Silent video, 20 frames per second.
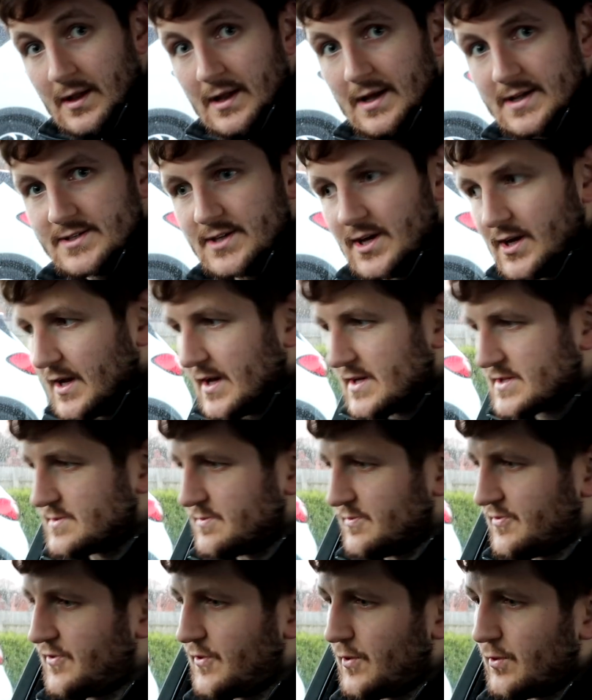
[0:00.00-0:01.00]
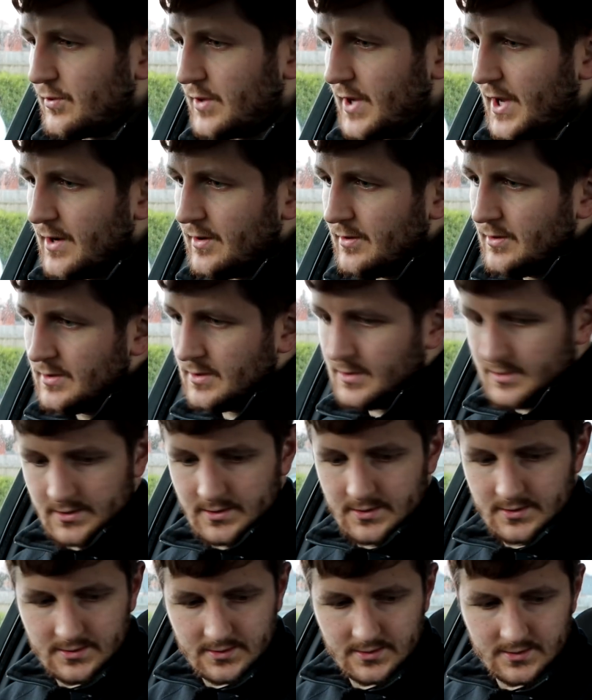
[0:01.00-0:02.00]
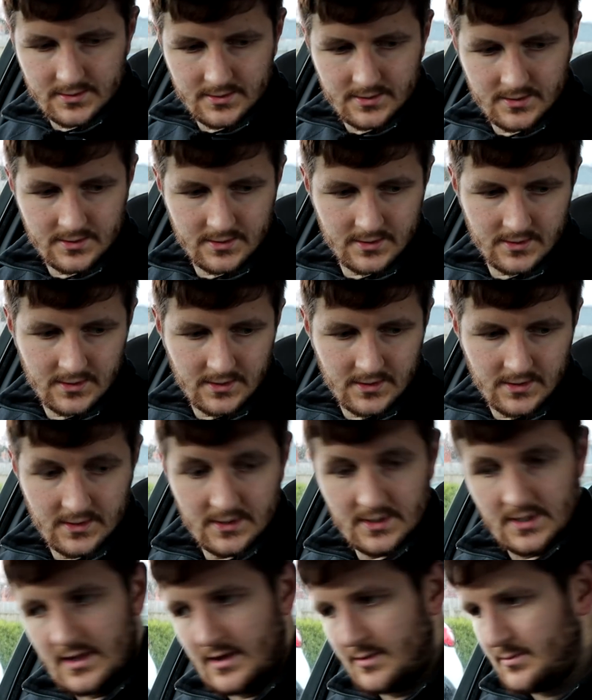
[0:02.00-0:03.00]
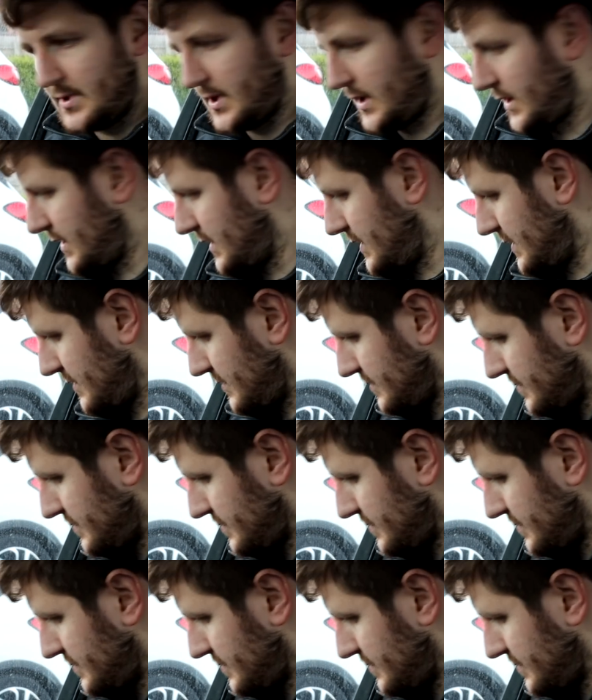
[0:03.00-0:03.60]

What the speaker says: Let's go and get some fuel now. Then we can